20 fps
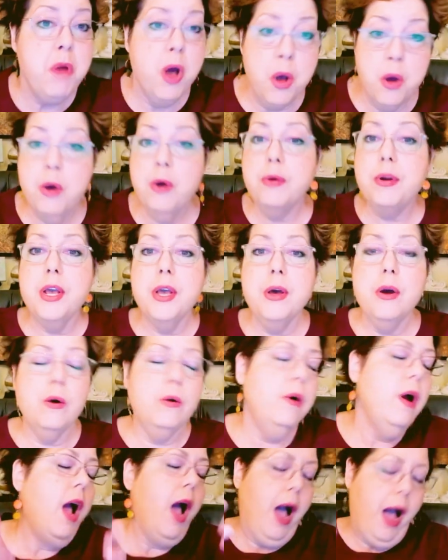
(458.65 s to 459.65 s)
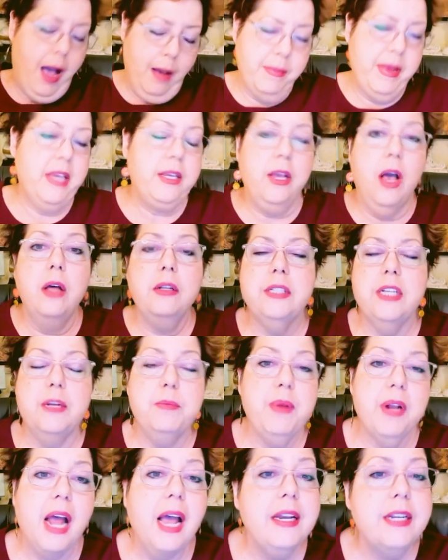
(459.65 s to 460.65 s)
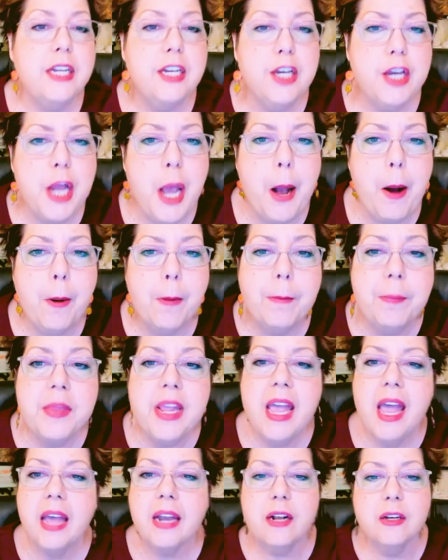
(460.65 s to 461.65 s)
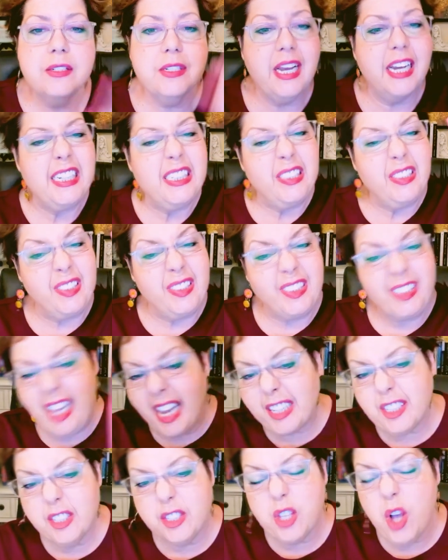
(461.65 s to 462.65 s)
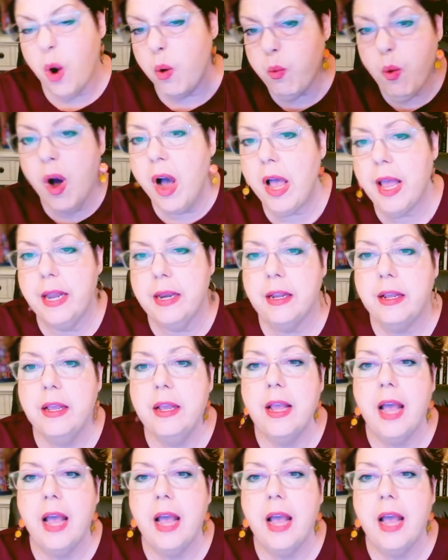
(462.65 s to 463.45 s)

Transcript: Who knew? I bet y'all did, but I didn't know. And I was like, that's the one.